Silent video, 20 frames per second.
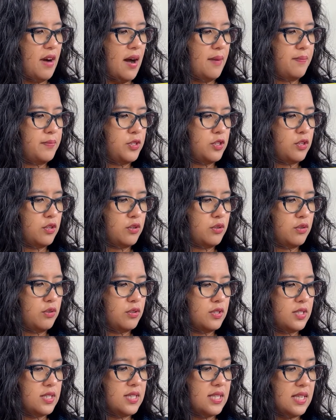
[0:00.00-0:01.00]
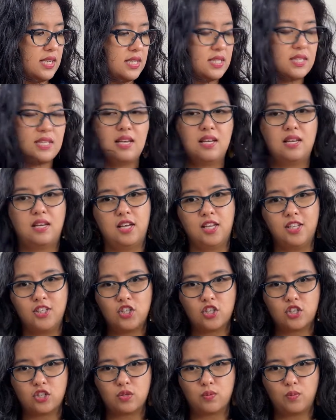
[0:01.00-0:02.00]
up to 16
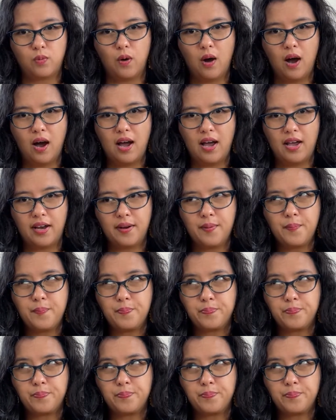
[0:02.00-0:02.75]
inches wide.